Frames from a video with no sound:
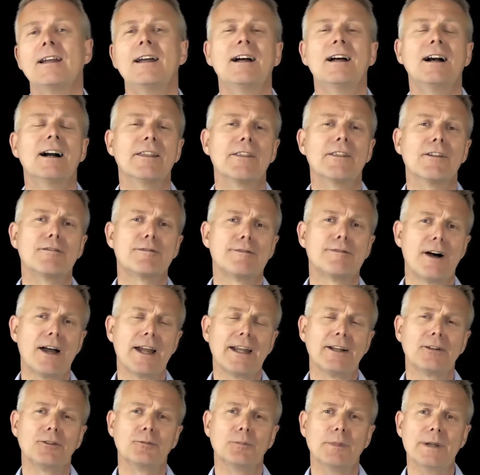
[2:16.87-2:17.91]
And the
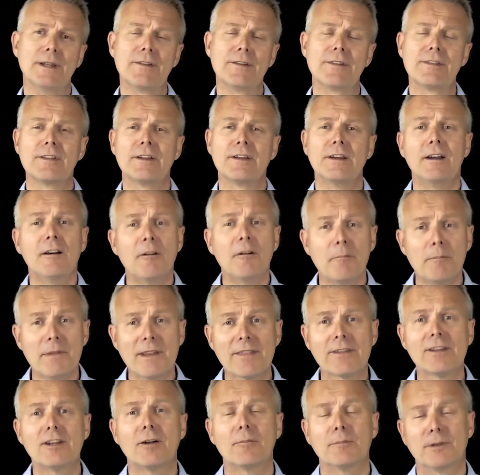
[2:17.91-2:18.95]
final myth,
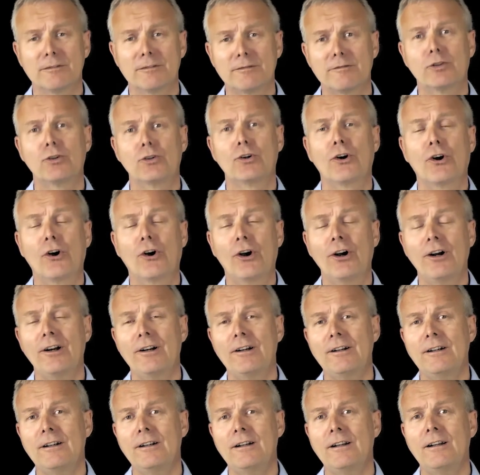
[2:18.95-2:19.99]
myth number four,
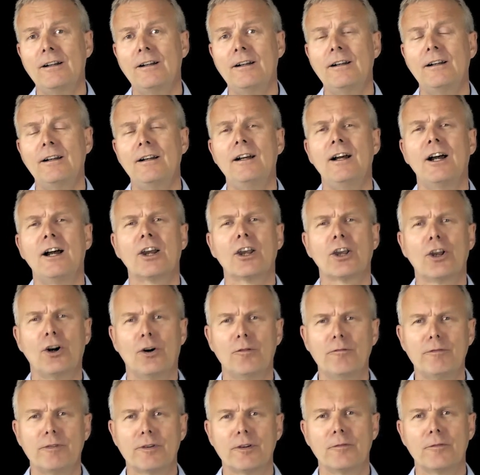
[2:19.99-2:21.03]

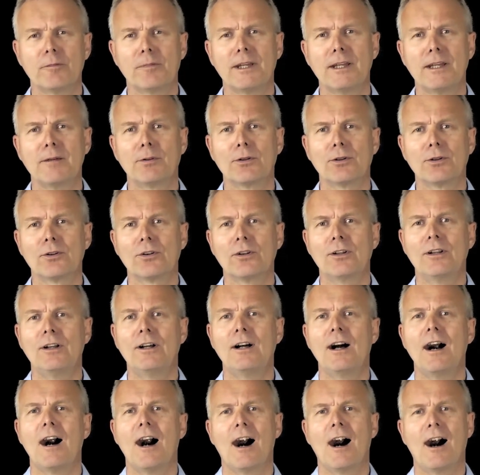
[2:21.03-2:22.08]
confident people
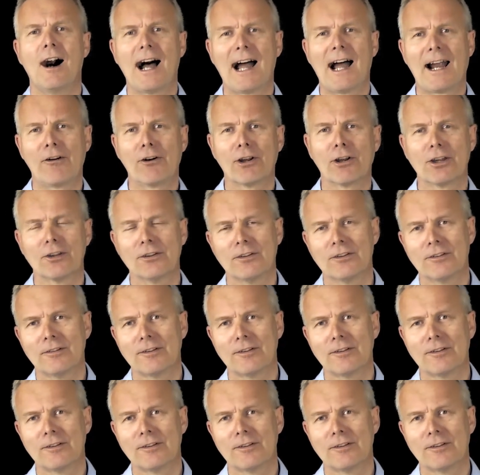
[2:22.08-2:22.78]
are arrogant.